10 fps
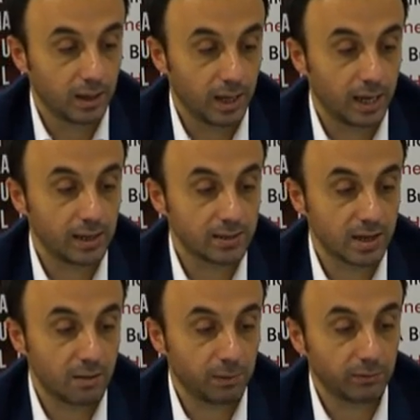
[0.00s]
An
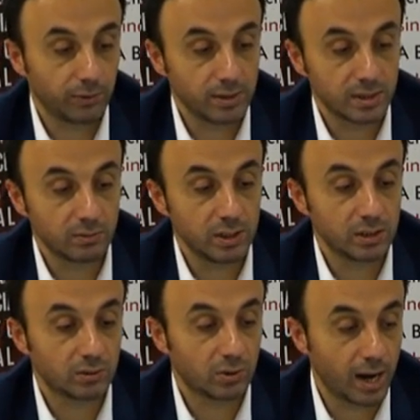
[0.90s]
example, for instance, reading
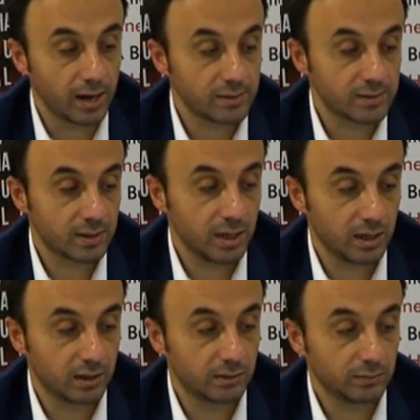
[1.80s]
the rights
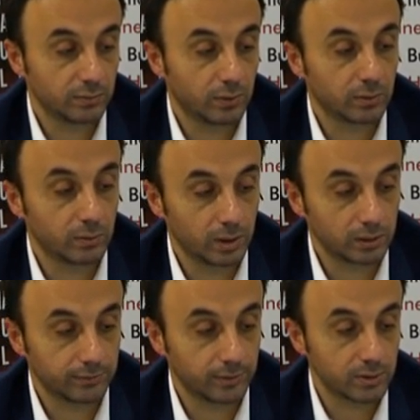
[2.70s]
here. Forward,
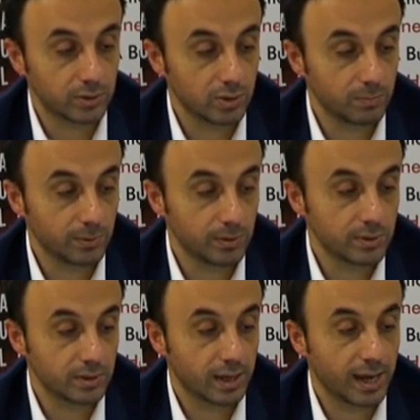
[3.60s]
first you
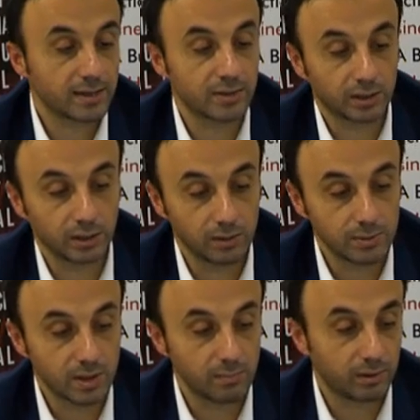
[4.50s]
put executive
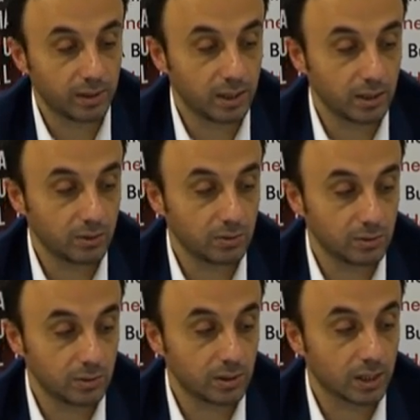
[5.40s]
summary, you
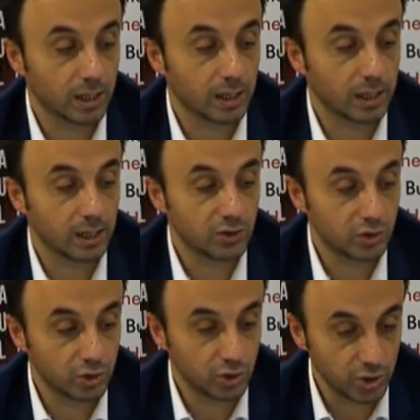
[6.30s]
do
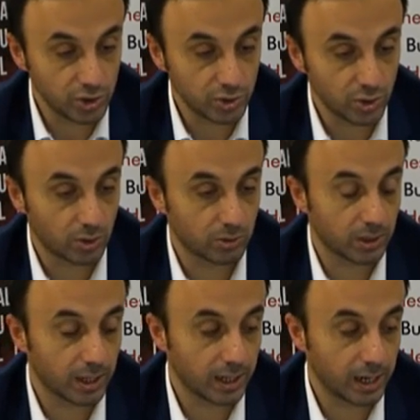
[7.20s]
introduce your
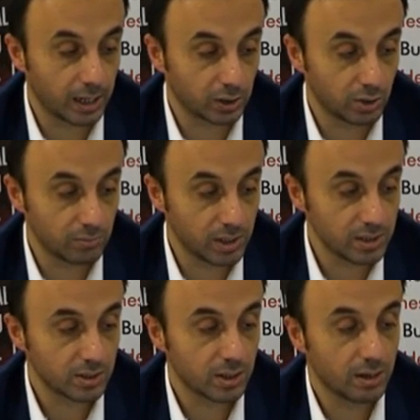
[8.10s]

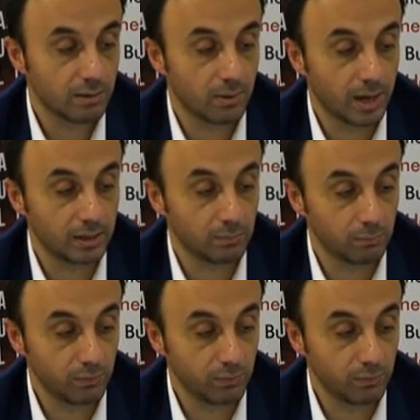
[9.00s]
argument, and